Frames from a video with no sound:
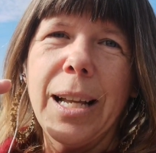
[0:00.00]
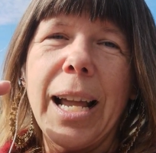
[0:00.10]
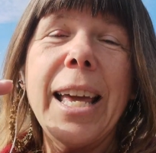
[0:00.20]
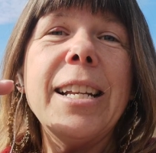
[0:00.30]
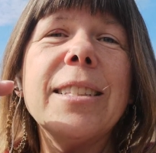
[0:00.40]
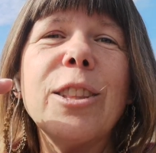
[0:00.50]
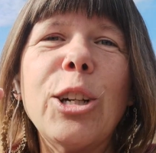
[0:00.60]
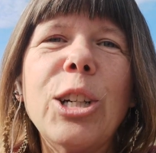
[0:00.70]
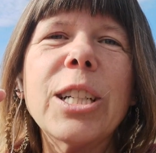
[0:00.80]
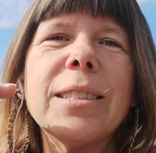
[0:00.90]
And as
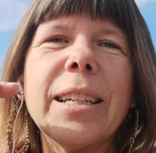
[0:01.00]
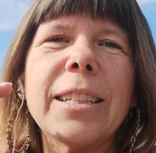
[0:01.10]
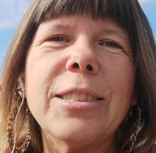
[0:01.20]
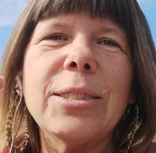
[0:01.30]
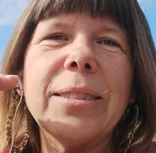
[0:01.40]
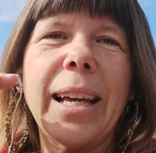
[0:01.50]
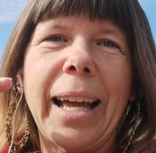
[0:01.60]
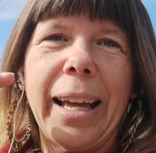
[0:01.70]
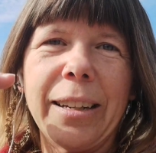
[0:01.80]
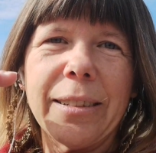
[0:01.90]
long as I could do
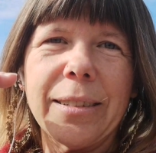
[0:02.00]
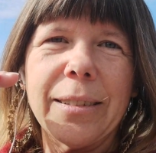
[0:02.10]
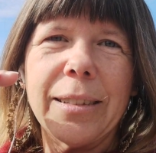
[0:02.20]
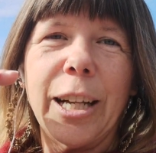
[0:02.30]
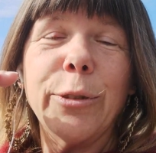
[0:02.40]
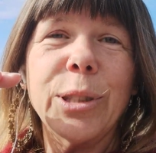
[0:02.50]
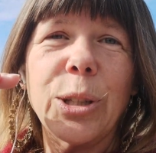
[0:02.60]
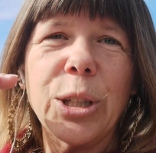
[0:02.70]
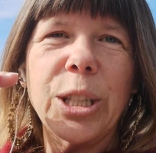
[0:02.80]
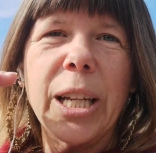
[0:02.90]
that, I was
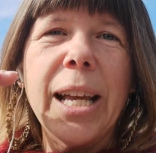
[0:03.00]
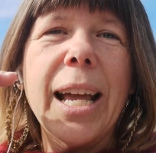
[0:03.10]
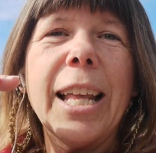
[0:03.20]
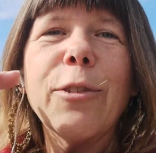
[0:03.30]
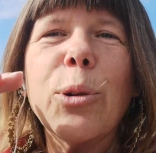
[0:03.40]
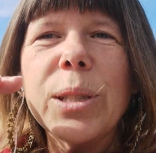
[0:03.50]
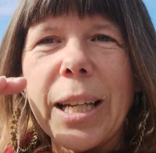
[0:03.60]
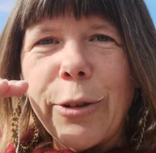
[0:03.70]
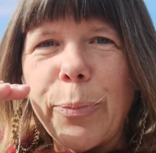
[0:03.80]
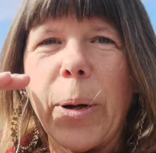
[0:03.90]
good. And of course,
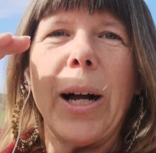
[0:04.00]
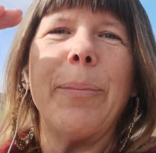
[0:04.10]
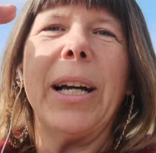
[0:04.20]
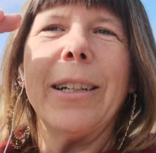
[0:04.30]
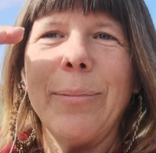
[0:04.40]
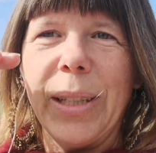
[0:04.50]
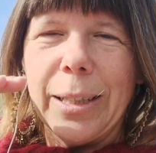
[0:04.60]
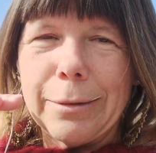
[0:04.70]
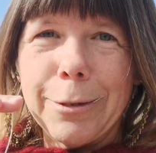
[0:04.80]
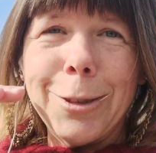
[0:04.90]
I would pop out and be
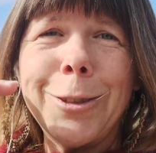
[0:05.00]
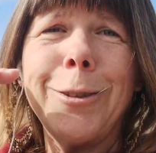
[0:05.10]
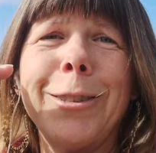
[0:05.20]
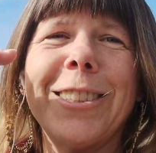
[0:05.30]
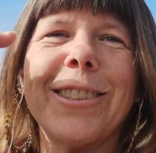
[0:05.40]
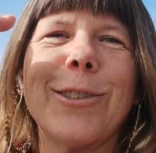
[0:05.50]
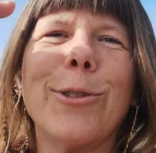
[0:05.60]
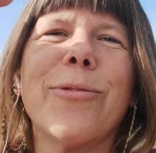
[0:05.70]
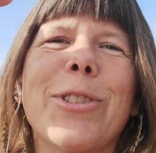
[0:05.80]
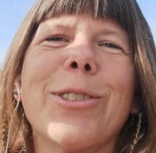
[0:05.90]
like, oh, this is so
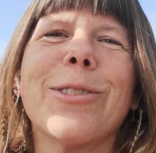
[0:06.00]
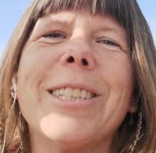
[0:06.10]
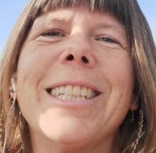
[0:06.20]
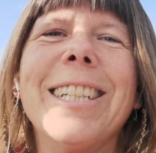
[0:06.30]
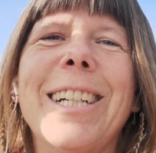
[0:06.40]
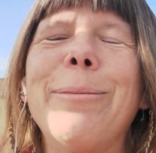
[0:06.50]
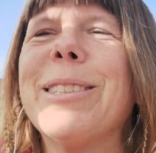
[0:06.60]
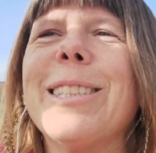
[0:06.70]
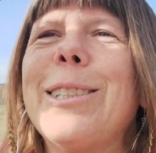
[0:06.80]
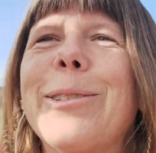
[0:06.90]
frustrating. I'm
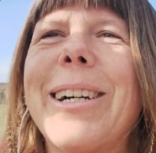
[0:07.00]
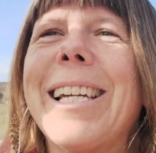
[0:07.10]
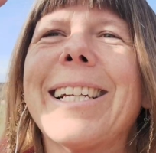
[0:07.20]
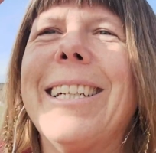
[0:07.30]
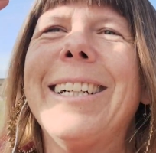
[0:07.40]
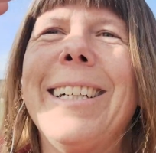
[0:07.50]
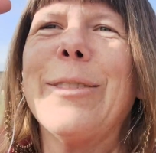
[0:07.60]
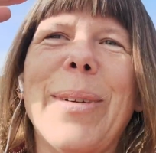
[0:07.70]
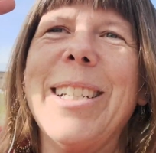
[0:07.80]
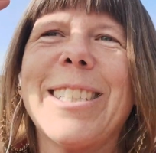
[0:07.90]
still awake. Oh, it's
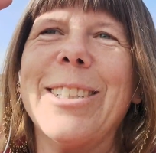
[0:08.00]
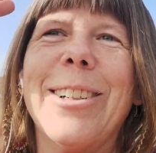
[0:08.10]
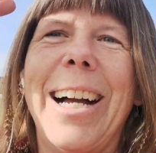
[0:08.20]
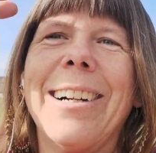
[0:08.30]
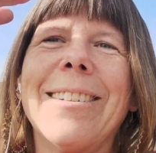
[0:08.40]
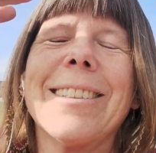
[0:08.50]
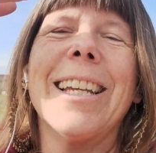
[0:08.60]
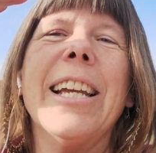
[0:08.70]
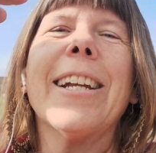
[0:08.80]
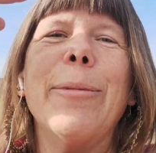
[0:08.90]
been 2 hours.
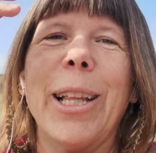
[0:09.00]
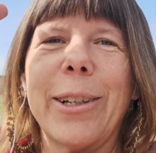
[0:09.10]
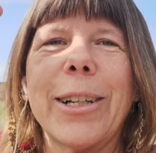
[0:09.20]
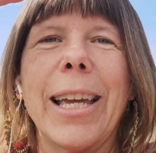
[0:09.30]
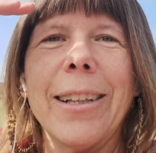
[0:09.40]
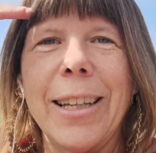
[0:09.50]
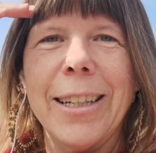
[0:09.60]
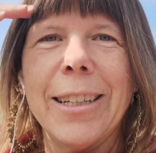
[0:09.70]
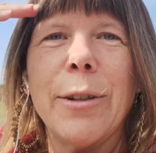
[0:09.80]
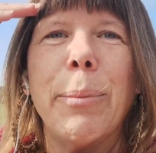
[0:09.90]
I would be like, okay,
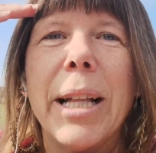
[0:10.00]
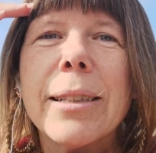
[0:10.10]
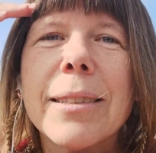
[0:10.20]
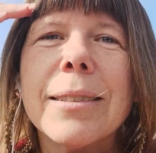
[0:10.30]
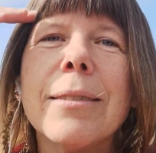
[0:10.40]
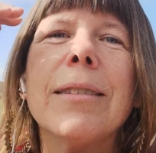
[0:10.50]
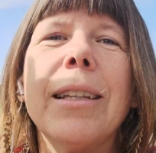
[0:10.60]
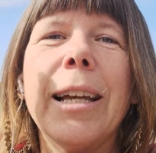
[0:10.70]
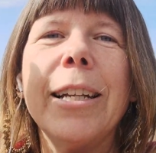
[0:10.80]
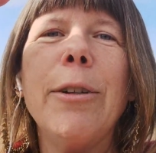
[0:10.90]
Elena, melt.
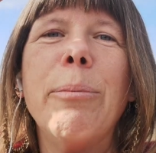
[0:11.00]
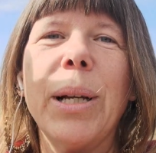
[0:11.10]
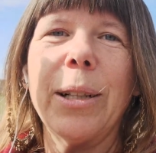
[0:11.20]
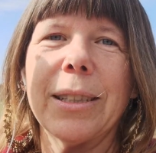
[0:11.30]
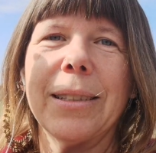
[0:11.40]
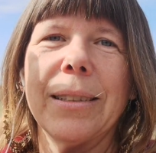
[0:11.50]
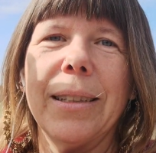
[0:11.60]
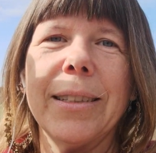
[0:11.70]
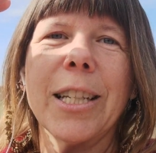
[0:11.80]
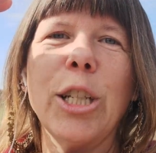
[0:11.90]
Let it melt.
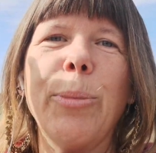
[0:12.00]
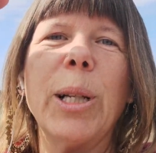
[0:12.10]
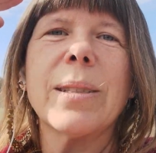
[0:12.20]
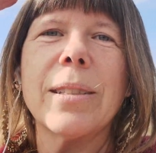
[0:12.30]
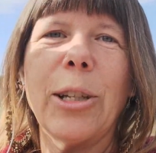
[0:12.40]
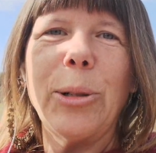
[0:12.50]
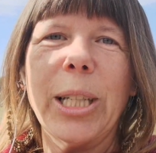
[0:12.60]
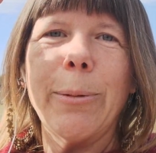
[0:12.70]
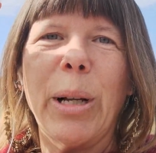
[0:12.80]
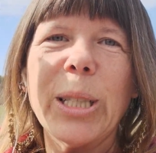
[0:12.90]
It's going to melt
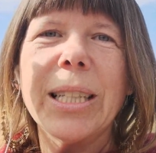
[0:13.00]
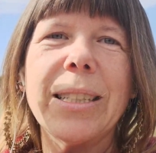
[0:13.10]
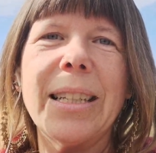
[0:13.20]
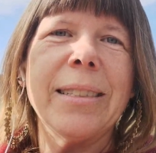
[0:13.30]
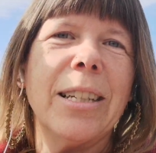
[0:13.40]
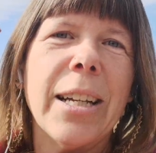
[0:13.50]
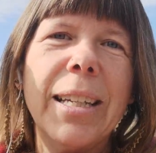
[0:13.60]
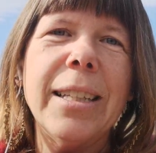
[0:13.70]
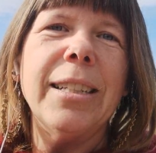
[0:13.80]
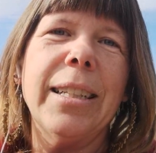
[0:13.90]
slowly. Melting is not
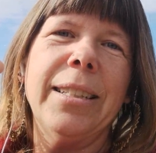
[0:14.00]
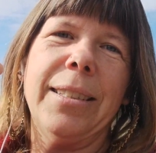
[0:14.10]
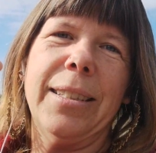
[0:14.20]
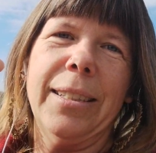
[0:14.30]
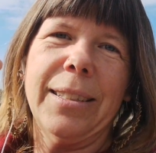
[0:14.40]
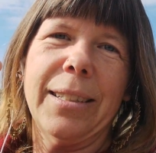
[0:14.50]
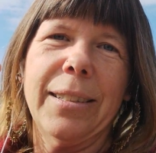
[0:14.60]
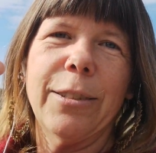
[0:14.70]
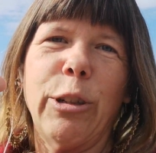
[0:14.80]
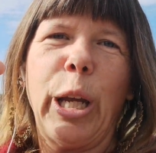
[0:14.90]
in an instant,
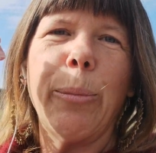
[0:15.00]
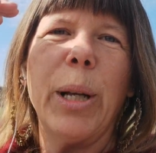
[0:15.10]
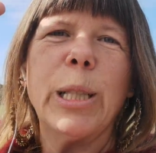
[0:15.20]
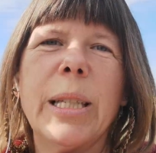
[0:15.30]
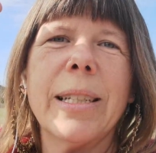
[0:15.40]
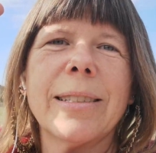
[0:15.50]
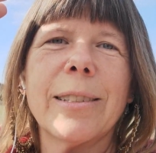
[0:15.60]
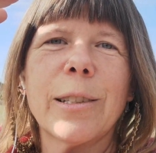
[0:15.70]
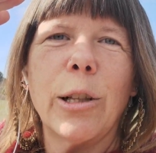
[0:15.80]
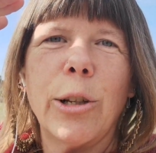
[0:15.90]
right? Melting is a
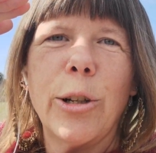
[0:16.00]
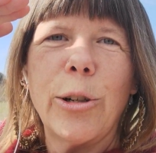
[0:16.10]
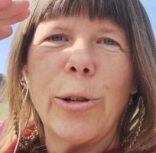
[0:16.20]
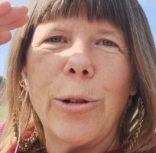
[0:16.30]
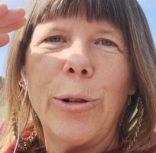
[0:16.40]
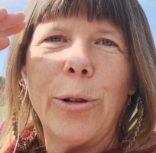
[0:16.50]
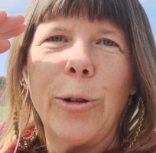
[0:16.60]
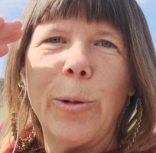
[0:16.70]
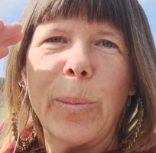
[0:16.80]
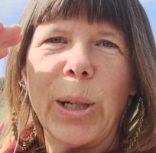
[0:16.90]

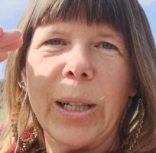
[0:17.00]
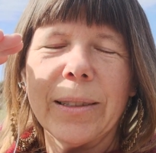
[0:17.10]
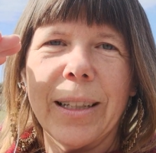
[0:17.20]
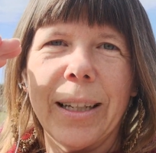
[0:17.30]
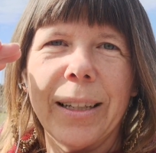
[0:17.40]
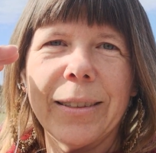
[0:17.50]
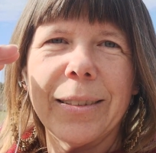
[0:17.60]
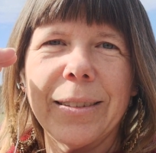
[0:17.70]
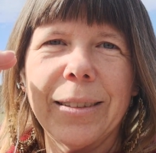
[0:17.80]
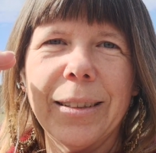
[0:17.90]
slow process.
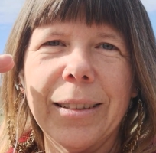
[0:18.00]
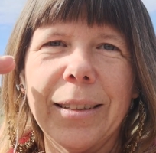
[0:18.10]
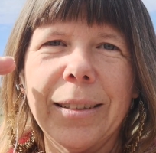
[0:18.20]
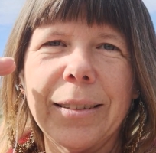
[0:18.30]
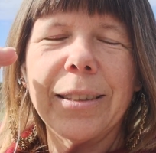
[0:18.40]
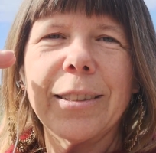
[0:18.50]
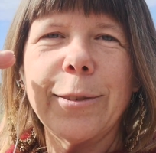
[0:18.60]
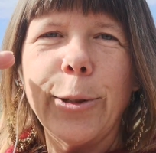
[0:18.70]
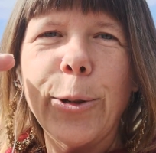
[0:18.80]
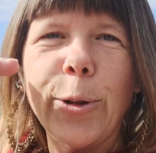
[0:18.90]
It's a
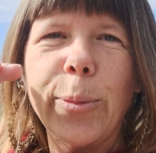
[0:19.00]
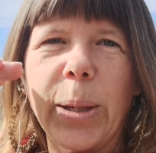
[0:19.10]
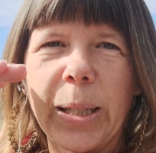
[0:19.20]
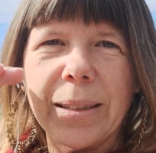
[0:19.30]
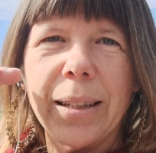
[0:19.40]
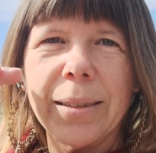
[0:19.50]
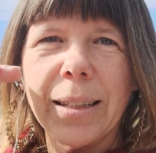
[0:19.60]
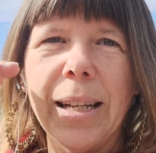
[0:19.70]
slow process.